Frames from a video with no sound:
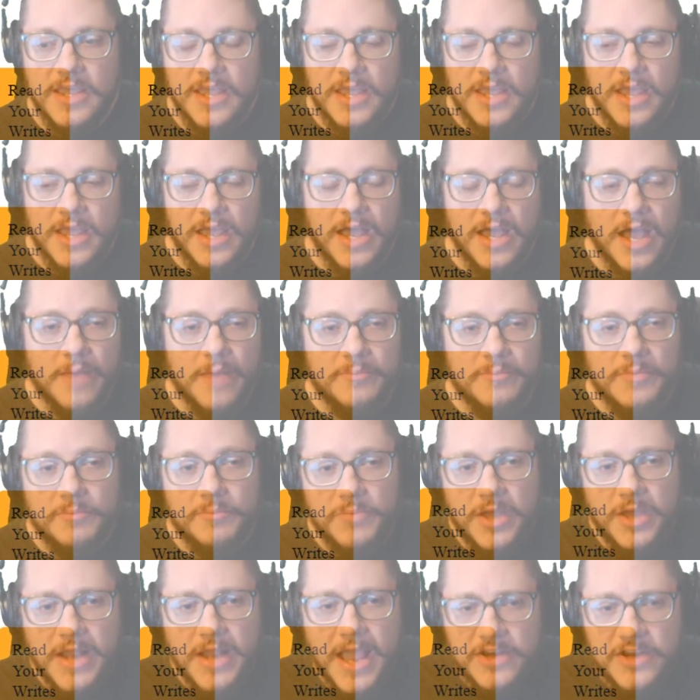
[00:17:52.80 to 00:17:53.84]

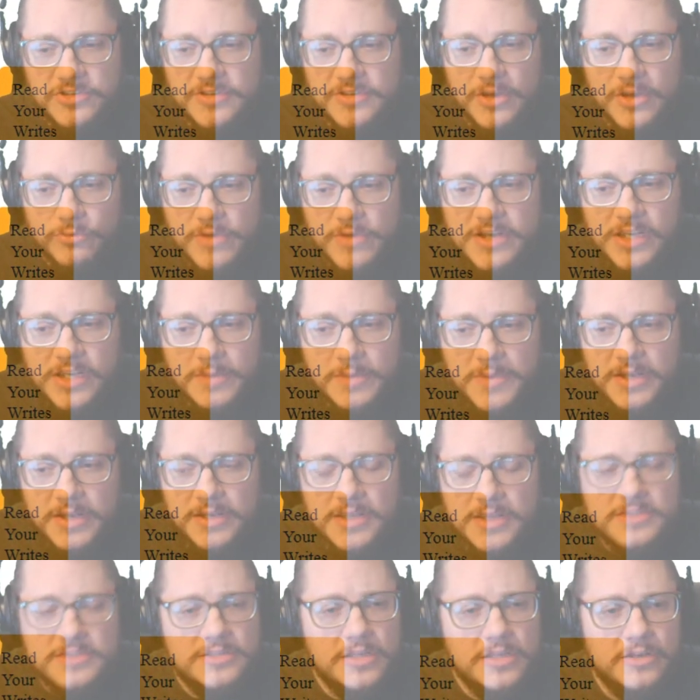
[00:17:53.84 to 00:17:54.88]
But actually, read
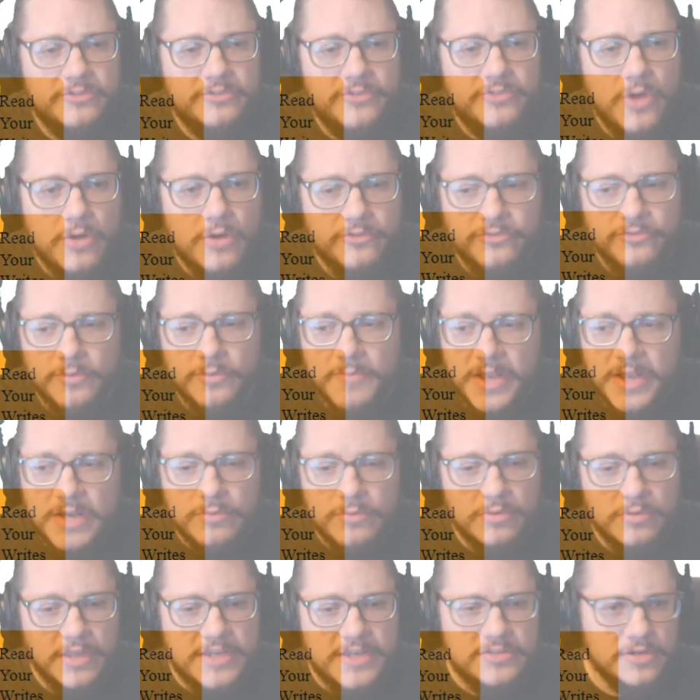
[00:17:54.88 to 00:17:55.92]
committed is the default for many
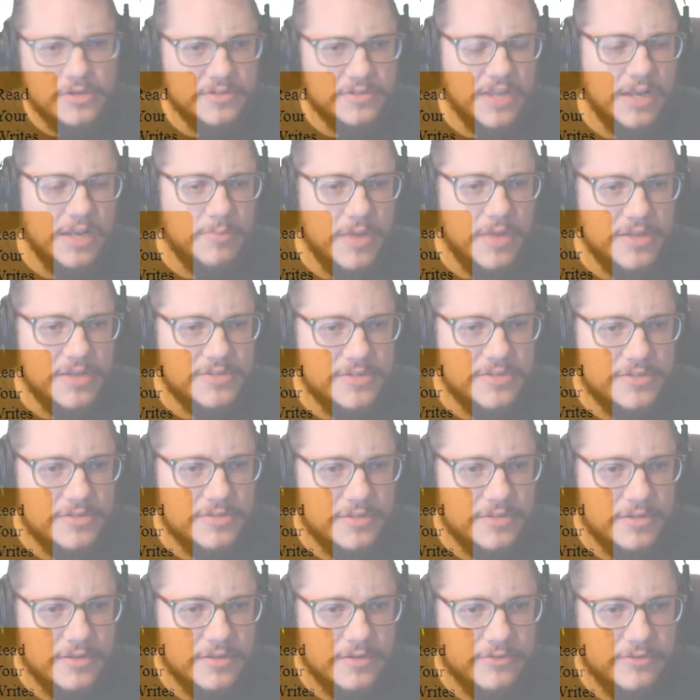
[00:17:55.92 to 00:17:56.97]
relational databases,
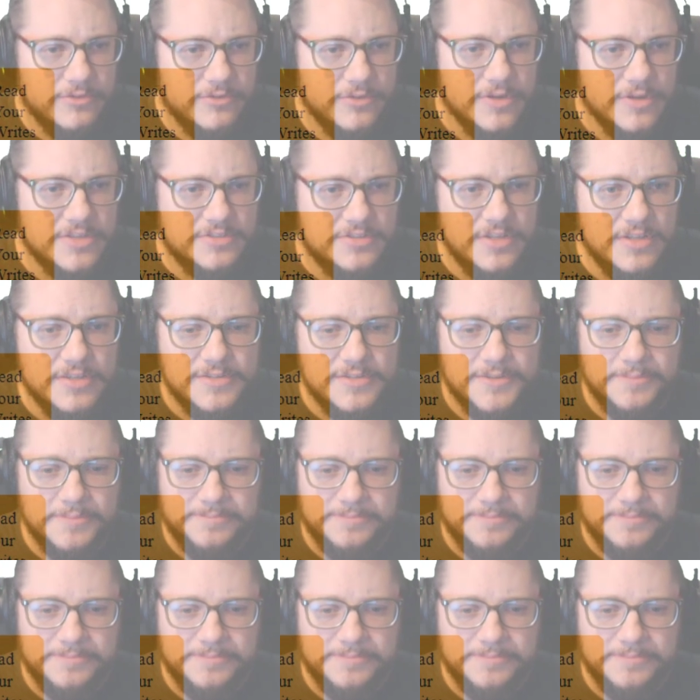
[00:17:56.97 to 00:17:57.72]
for instance.